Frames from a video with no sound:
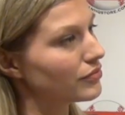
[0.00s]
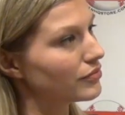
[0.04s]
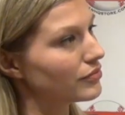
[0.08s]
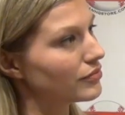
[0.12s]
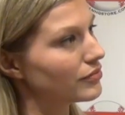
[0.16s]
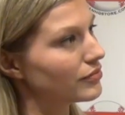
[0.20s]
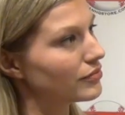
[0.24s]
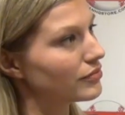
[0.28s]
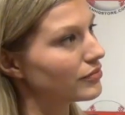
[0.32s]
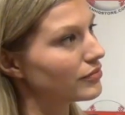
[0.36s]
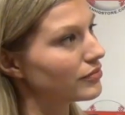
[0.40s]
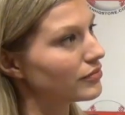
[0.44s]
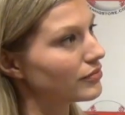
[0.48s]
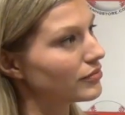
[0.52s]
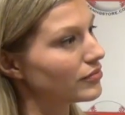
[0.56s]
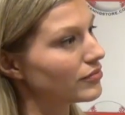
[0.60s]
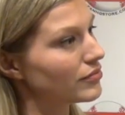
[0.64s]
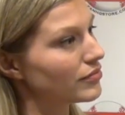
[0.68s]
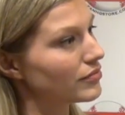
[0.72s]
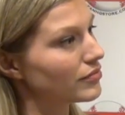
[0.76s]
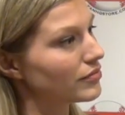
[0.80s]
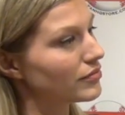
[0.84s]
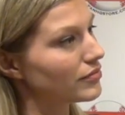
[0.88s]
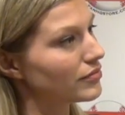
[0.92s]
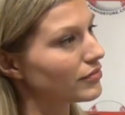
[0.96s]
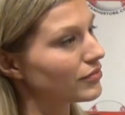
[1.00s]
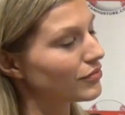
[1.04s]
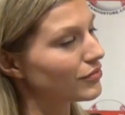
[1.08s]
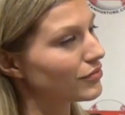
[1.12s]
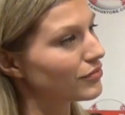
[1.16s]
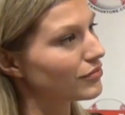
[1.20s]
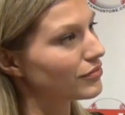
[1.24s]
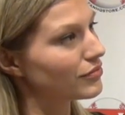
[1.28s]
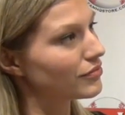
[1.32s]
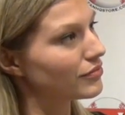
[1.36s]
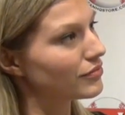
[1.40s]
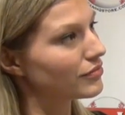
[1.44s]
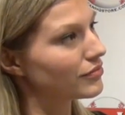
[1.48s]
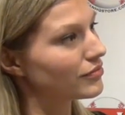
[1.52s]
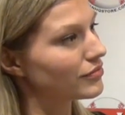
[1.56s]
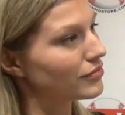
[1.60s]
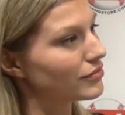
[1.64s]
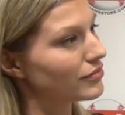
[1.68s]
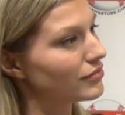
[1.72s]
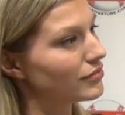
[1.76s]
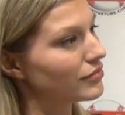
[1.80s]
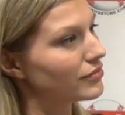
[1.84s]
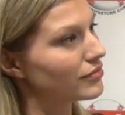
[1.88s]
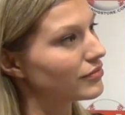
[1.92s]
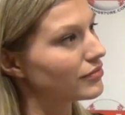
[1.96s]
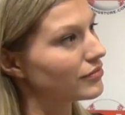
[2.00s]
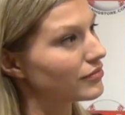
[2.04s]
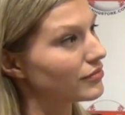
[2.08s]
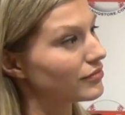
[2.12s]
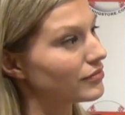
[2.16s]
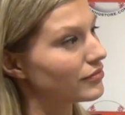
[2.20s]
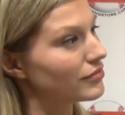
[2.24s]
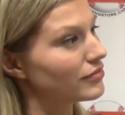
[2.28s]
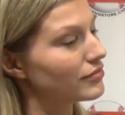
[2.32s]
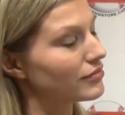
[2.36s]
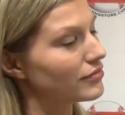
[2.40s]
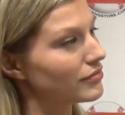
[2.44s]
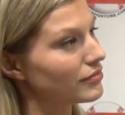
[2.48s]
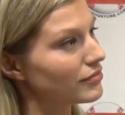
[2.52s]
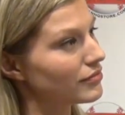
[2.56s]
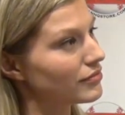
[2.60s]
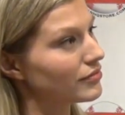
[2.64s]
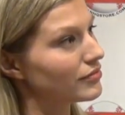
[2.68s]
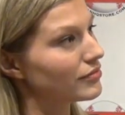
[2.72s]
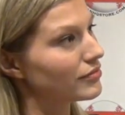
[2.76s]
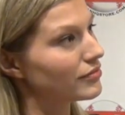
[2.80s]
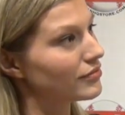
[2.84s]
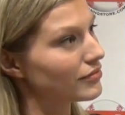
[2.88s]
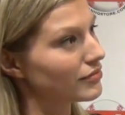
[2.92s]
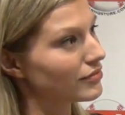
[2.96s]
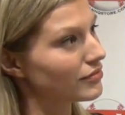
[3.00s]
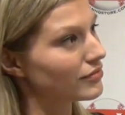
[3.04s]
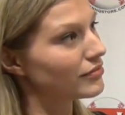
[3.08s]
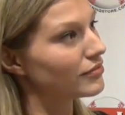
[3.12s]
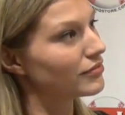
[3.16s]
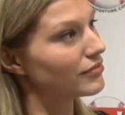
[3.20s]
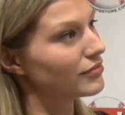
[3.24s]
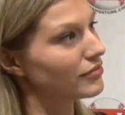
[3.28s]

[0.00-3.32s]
(not speaking)